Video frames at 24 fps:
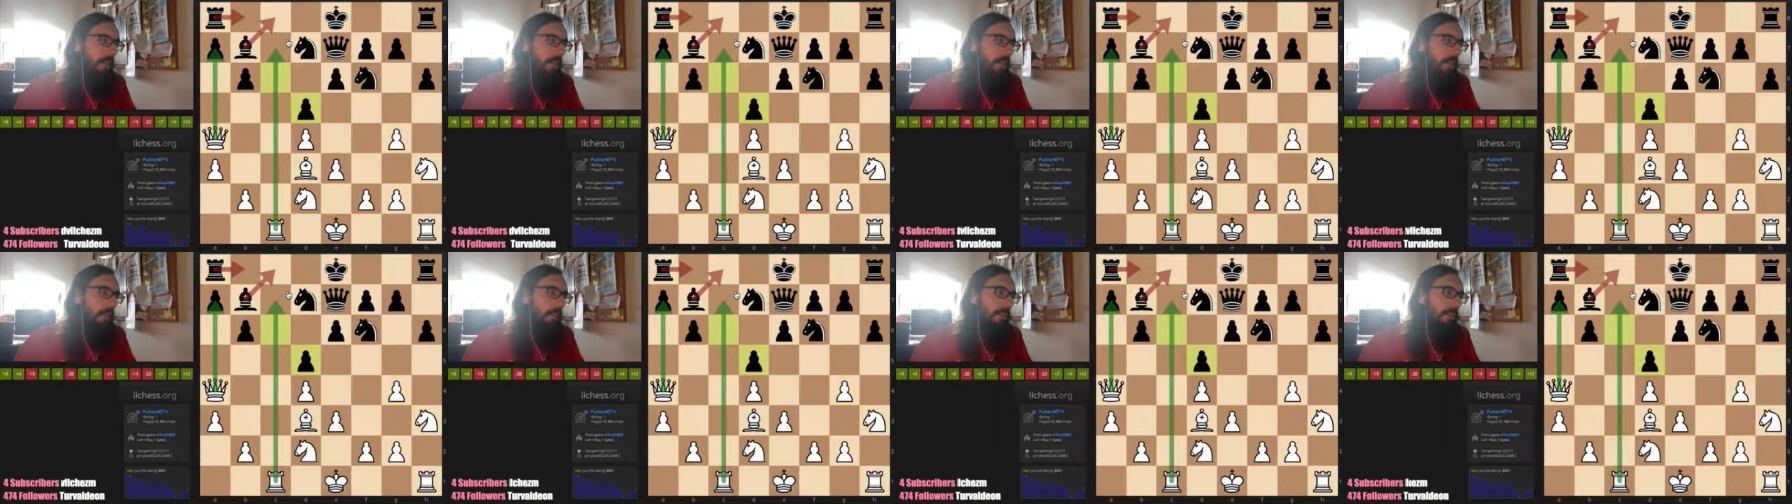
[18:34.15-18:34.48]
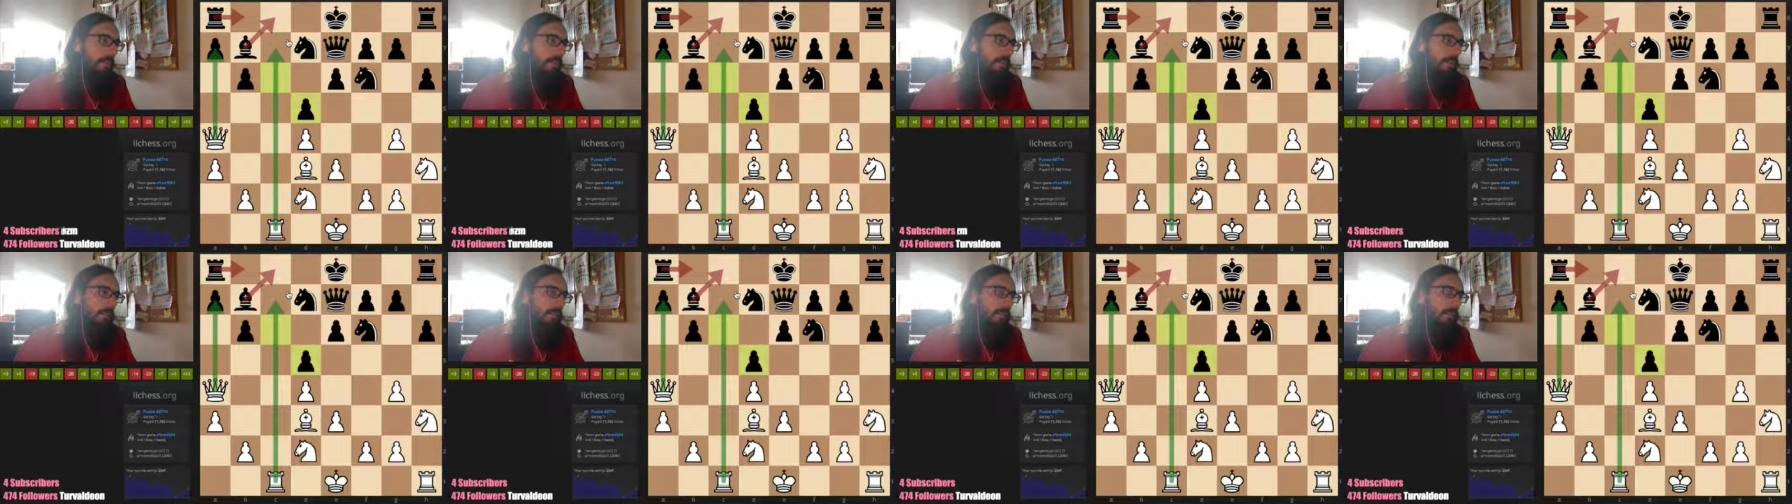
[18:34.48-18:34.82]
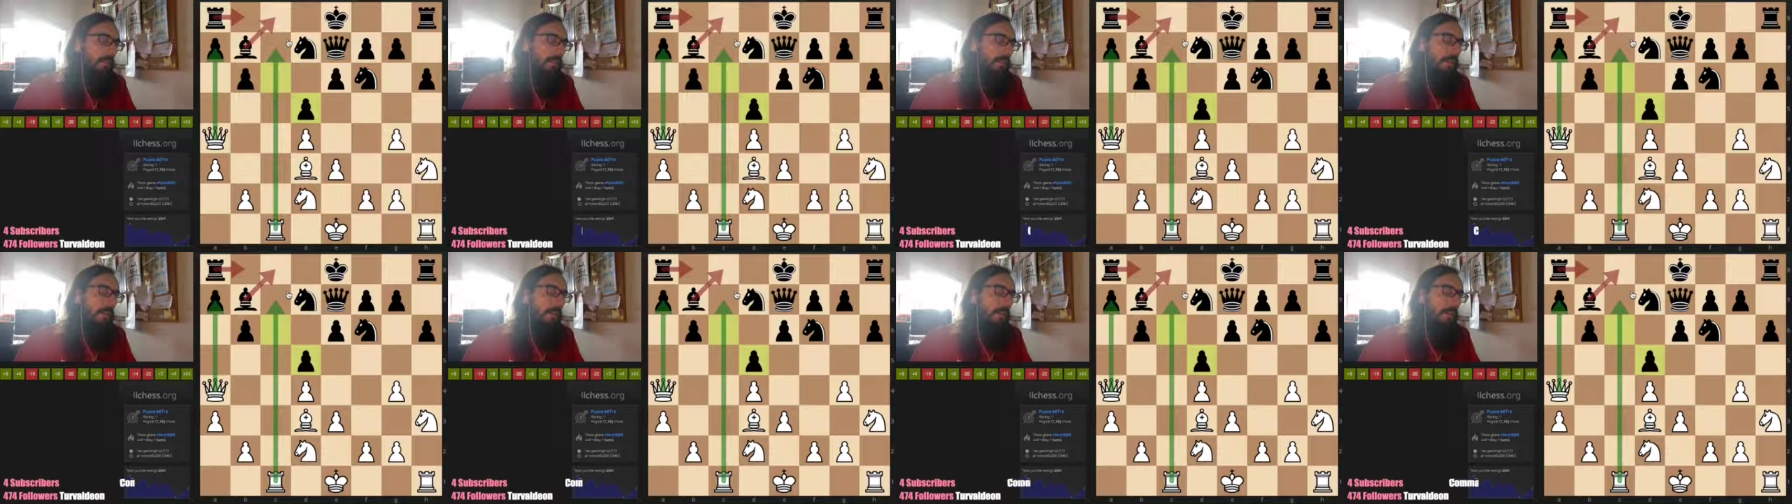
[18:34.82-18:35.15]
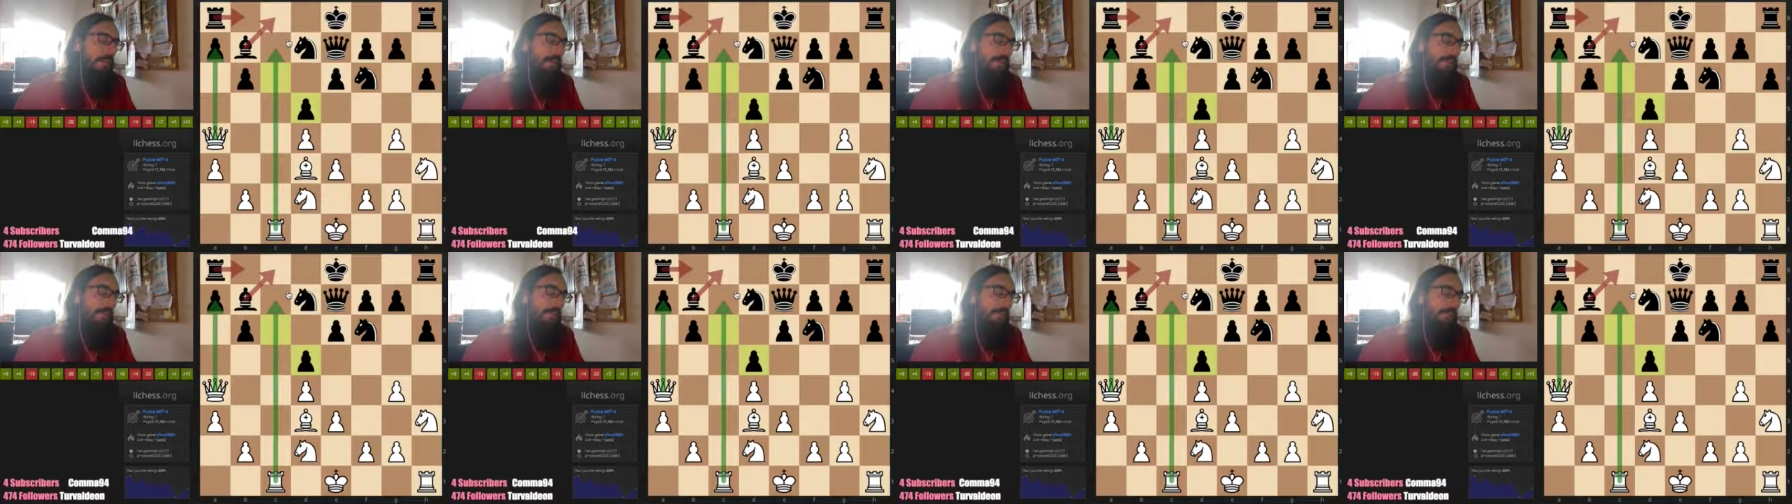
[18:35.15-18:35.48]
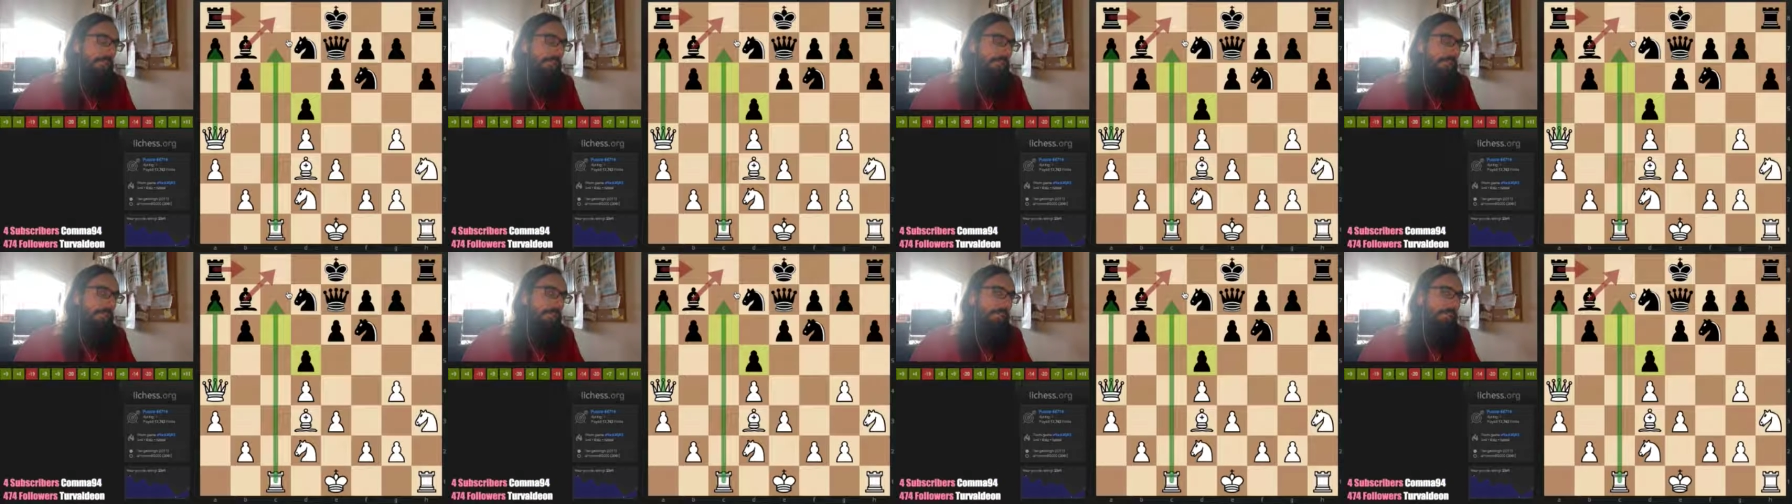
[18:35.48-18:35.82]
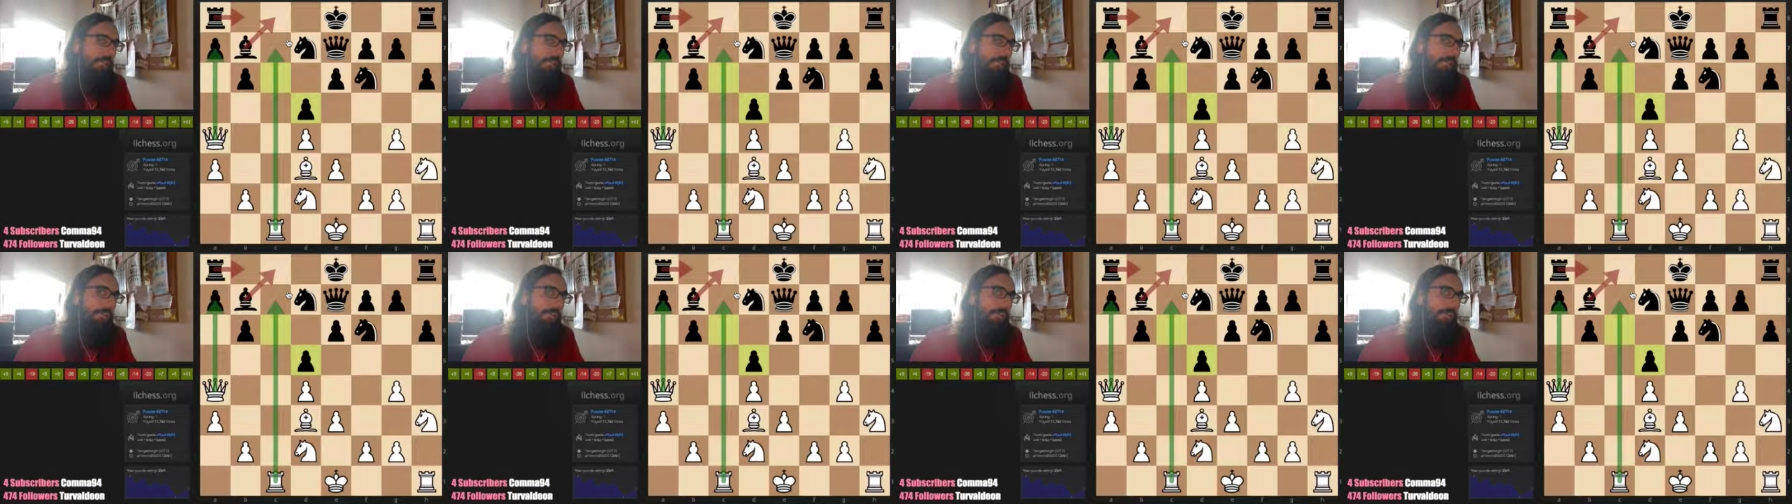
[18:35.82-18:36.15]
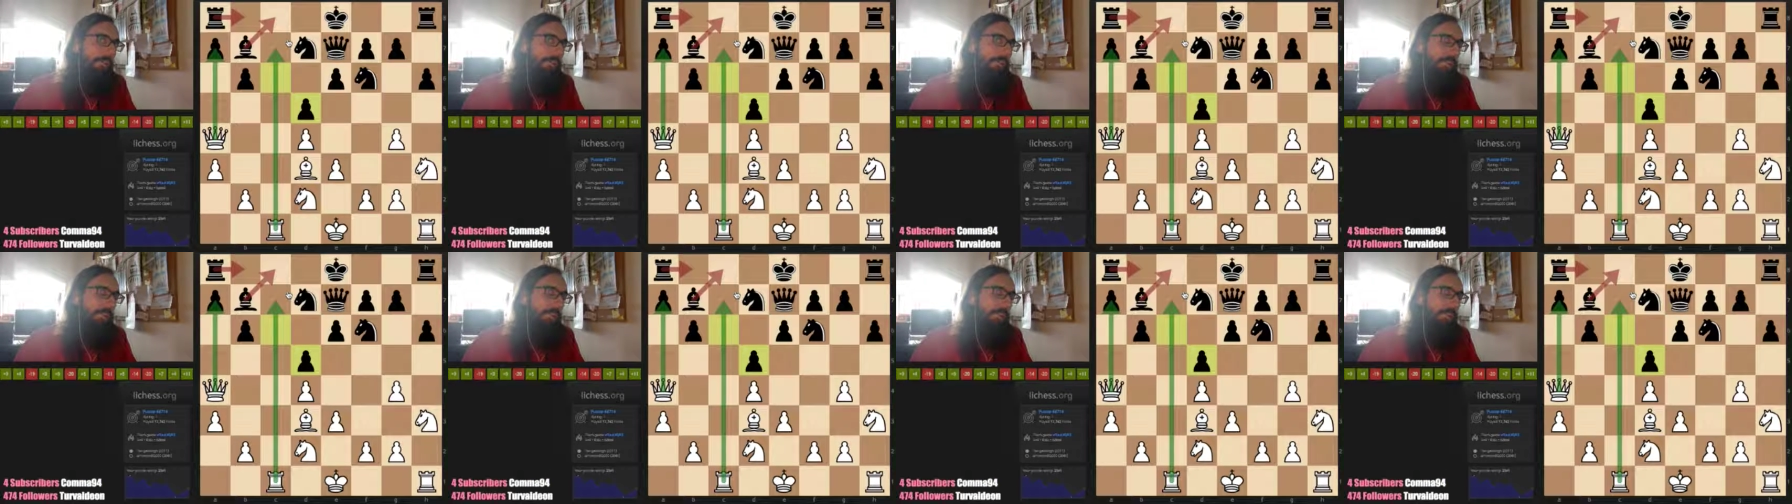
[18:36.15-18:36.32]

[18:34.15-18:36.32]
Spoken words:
castles. Huh.